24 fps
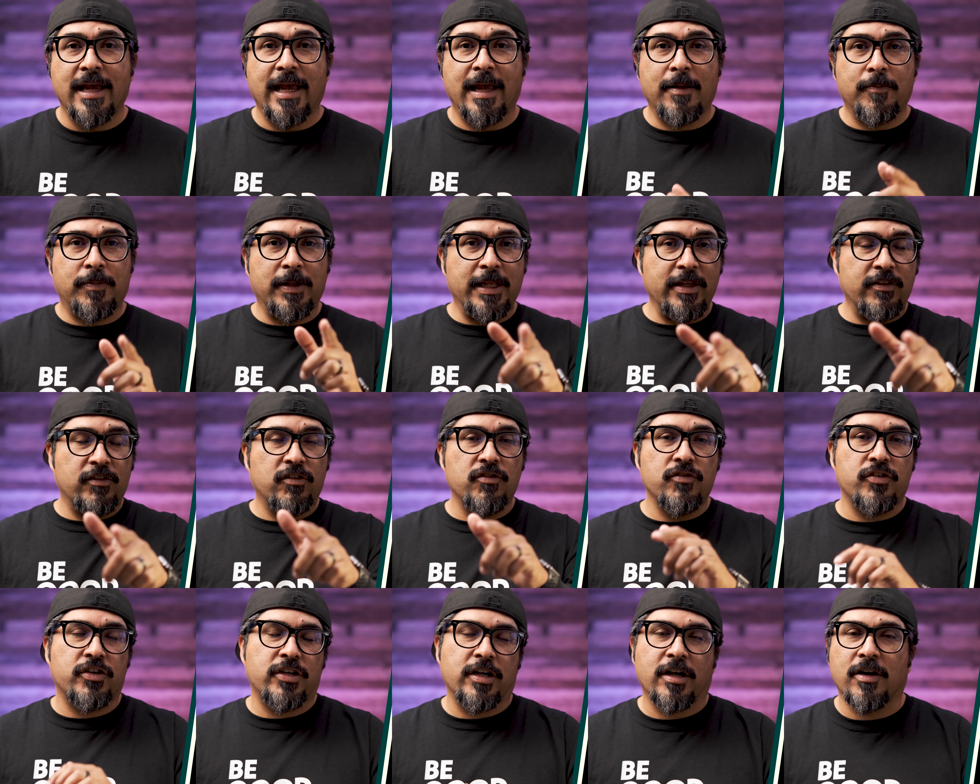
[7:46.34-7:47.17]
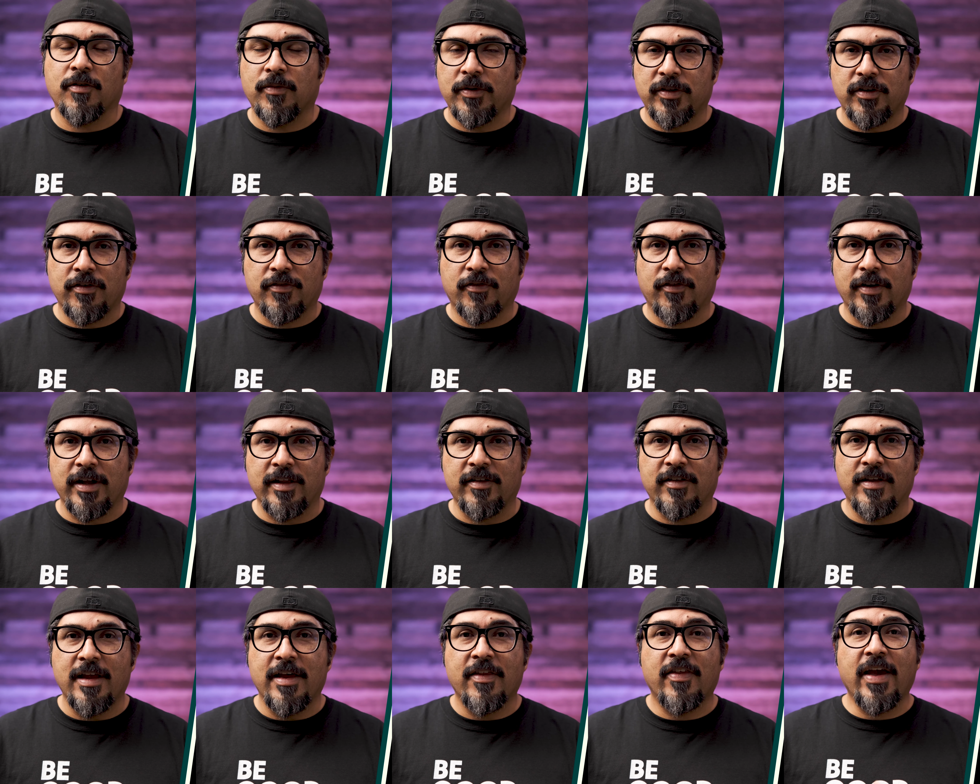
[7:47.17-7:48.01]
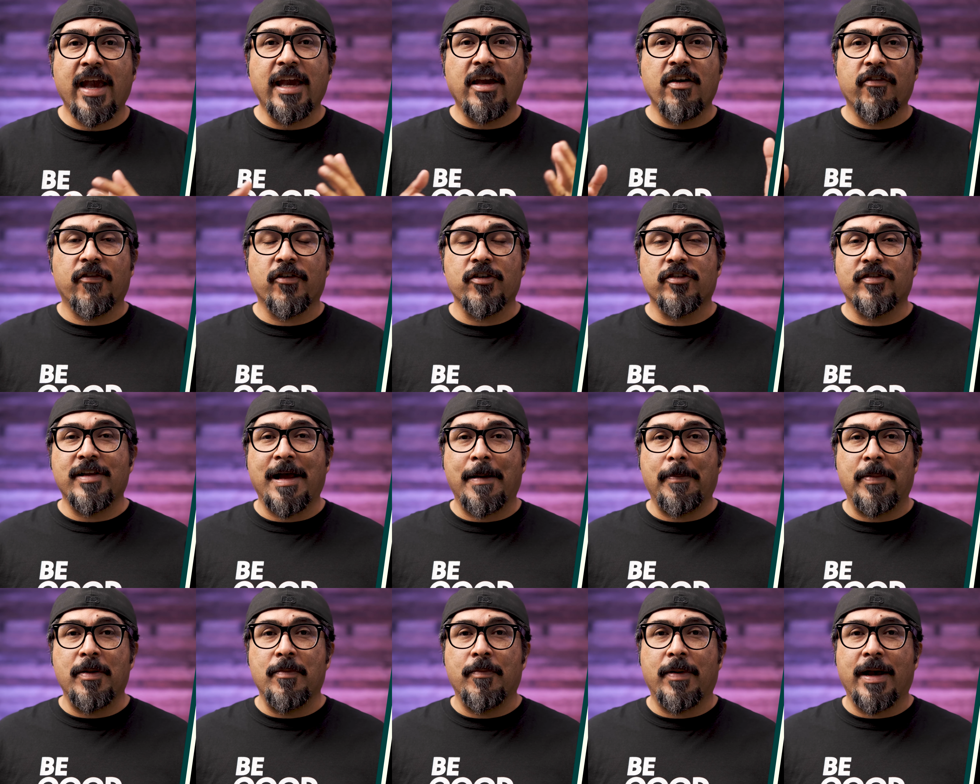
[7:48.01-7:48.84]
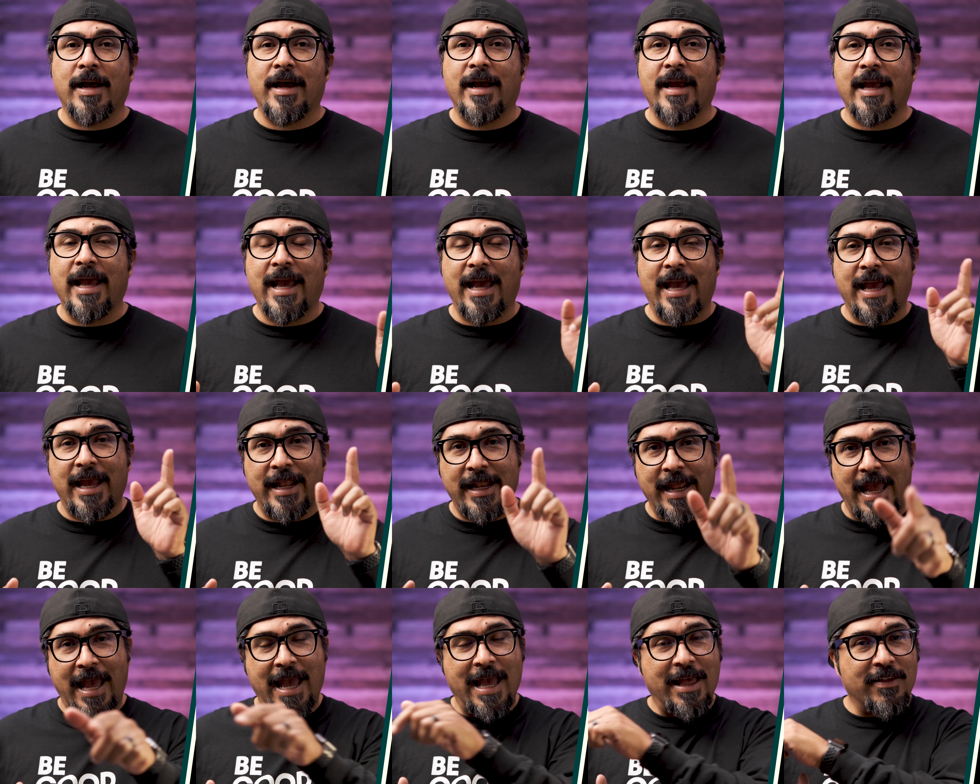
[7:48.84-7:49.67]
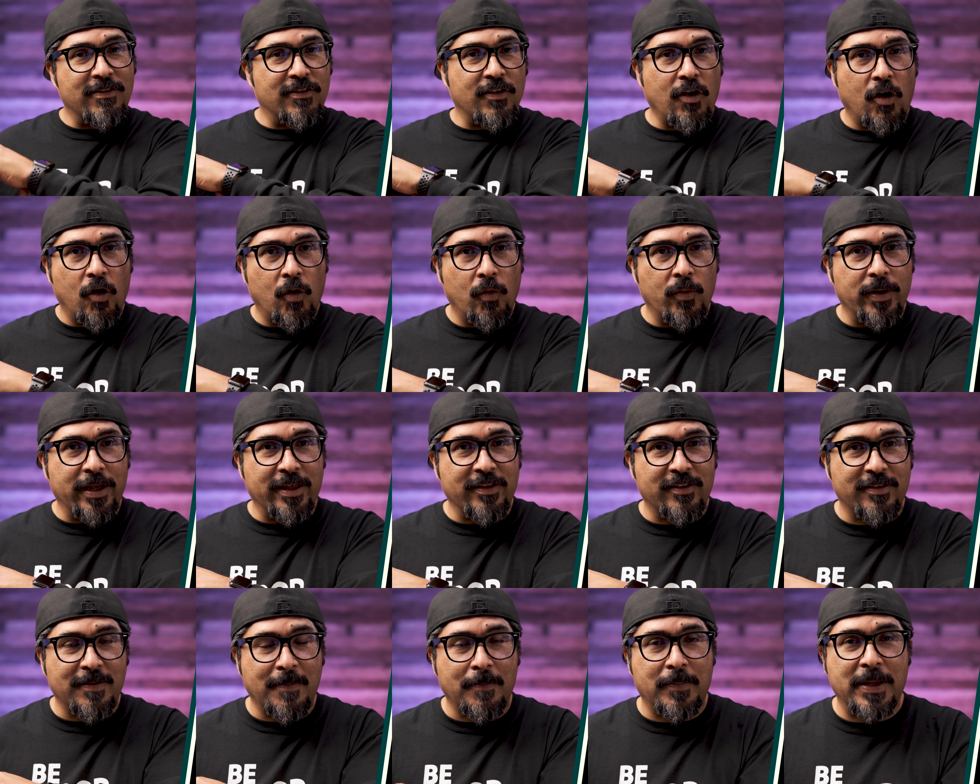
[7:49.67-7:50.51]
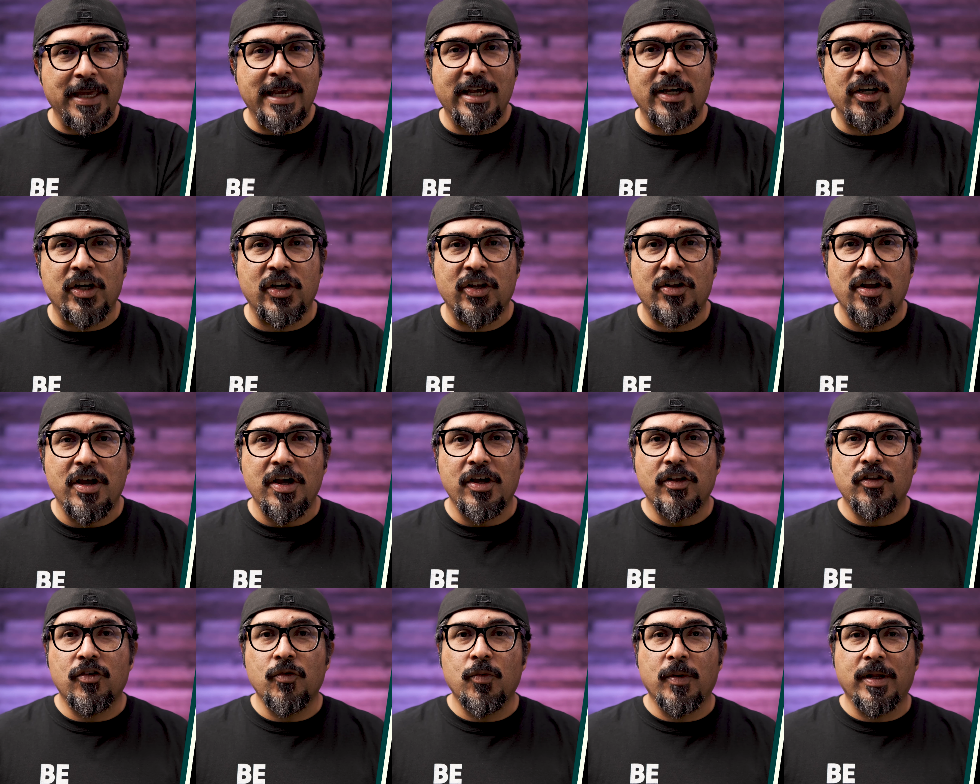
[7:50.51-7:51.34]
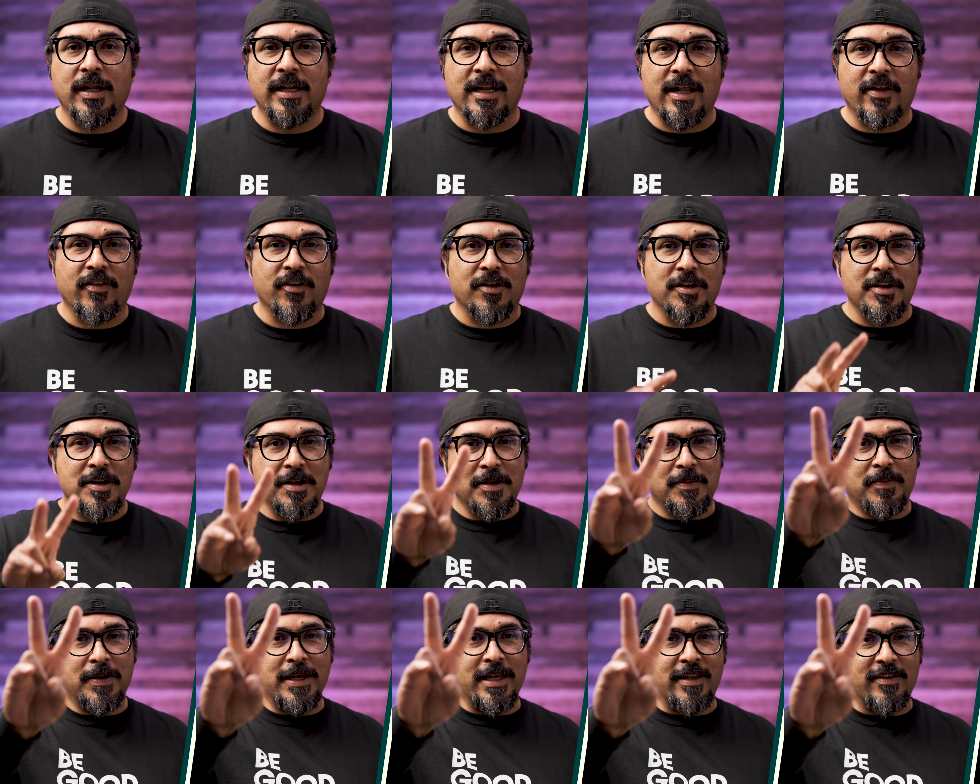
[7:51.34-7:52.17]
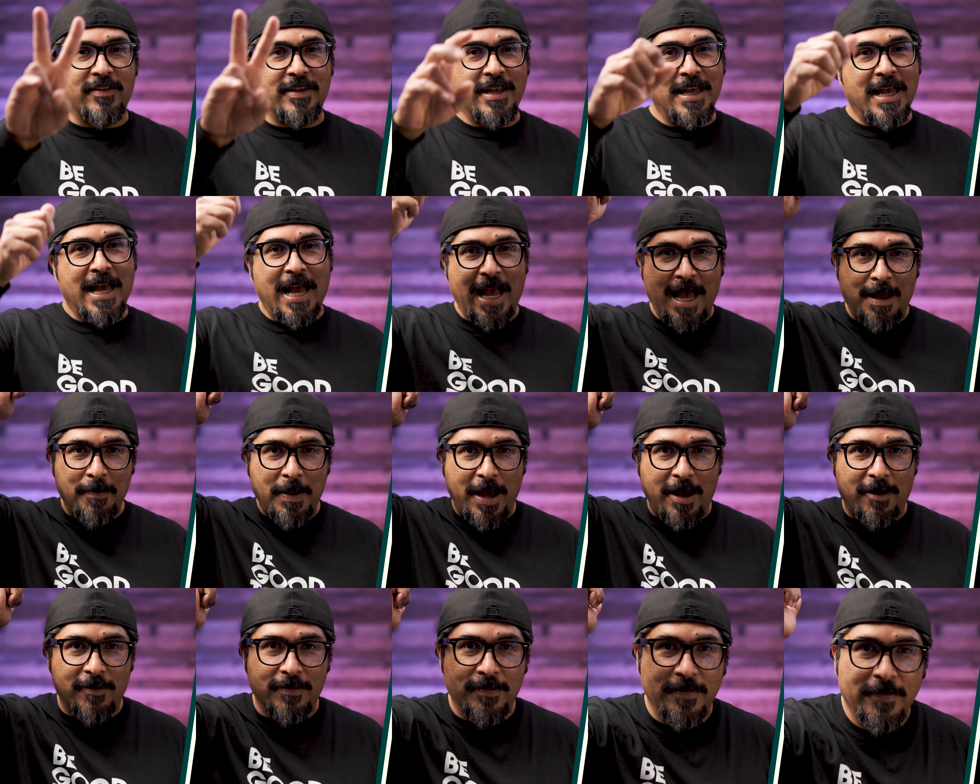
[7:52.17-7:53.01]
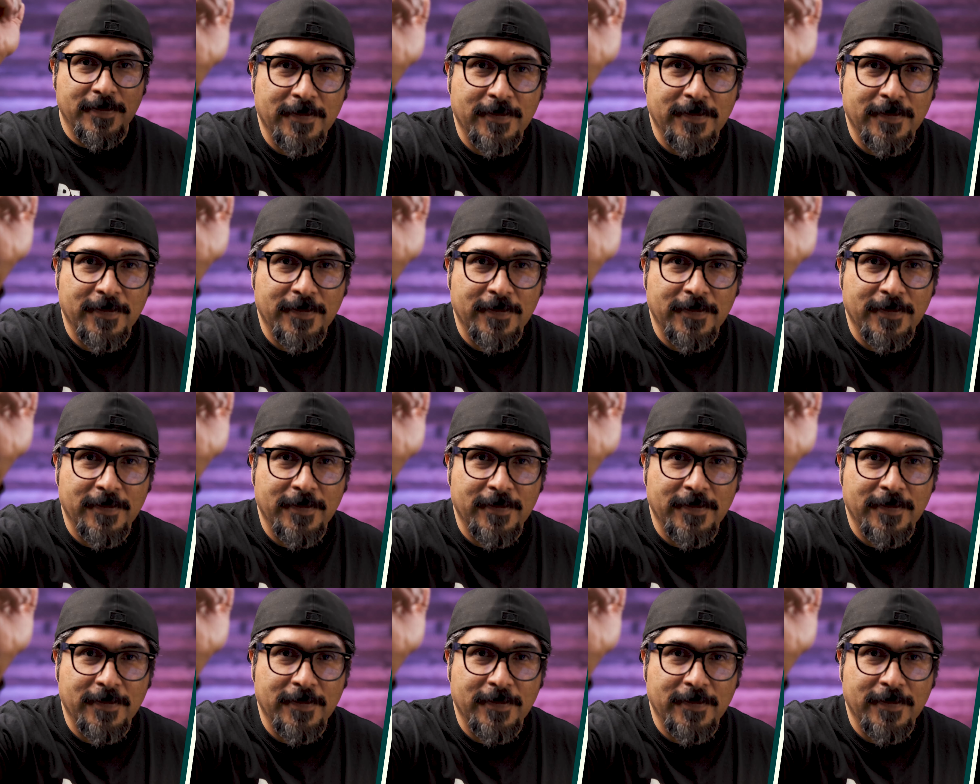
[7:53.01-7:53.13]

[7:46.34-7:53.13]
And please do share with your friends. Thank you for stopping by. And as always, be good to one another. Peace. I'm out.